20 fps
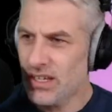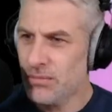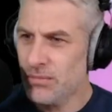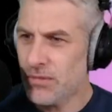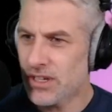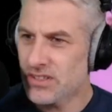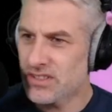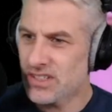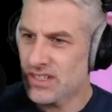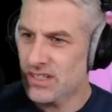
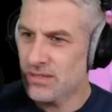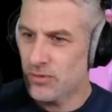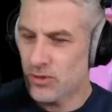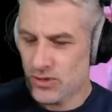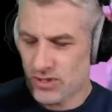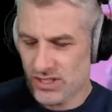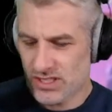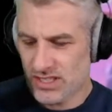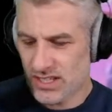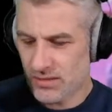emails
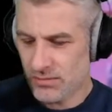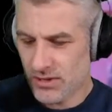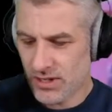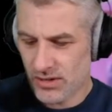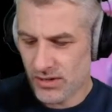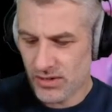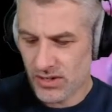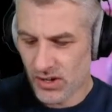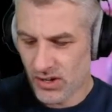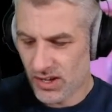anymore to say I'm
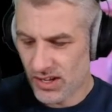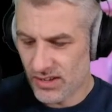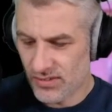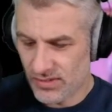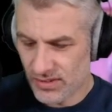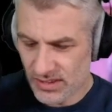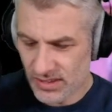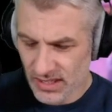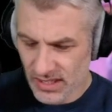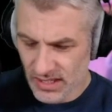going
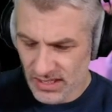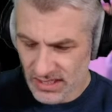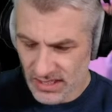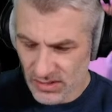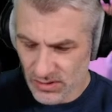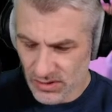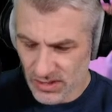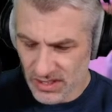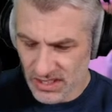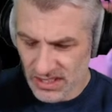live. That is
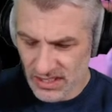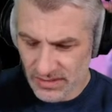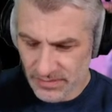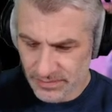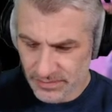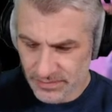annoying.